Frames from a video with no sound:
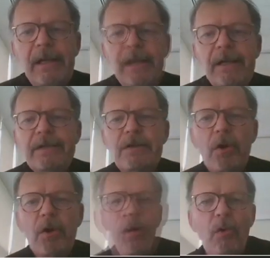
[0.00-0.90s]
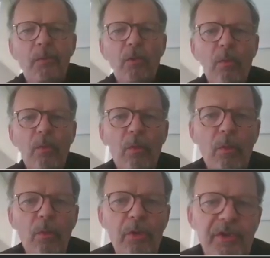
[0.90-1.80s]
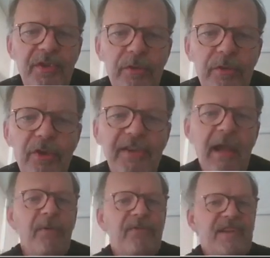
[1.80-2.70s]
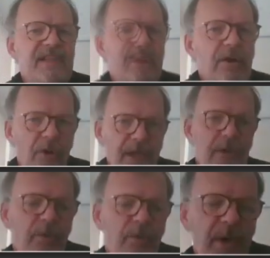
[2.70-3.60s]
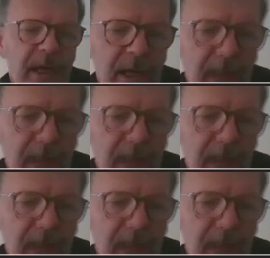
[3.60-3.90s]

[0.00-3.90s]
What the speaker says: So the type of dysynchrony we